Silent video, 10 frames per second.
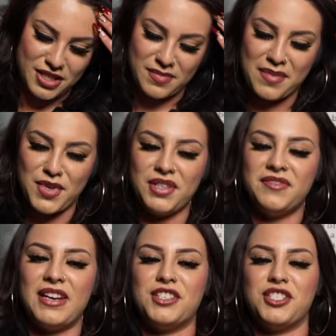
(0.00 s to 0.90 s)
My
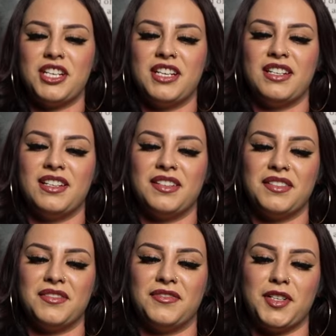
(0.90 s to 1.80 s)
motivation
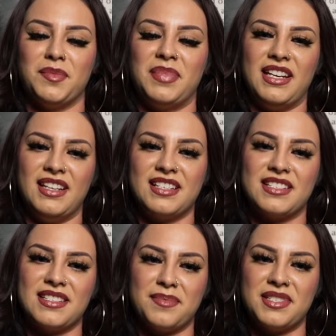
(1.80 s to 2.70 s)
for being a
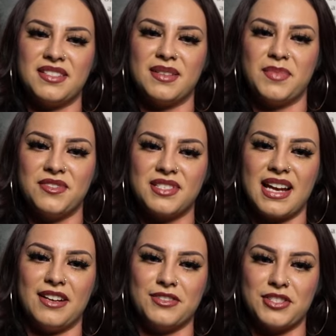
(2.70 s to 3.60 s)
substance abuse
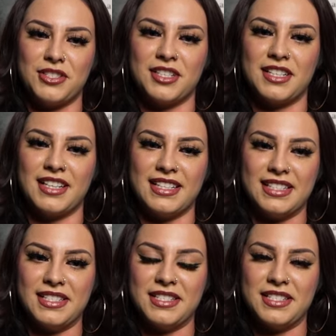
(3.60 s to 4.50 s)
counselor
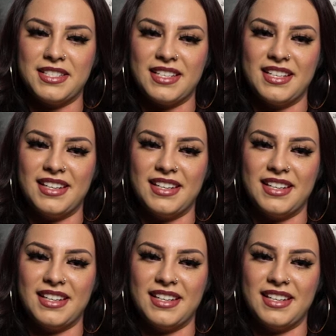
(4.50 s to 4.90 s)
is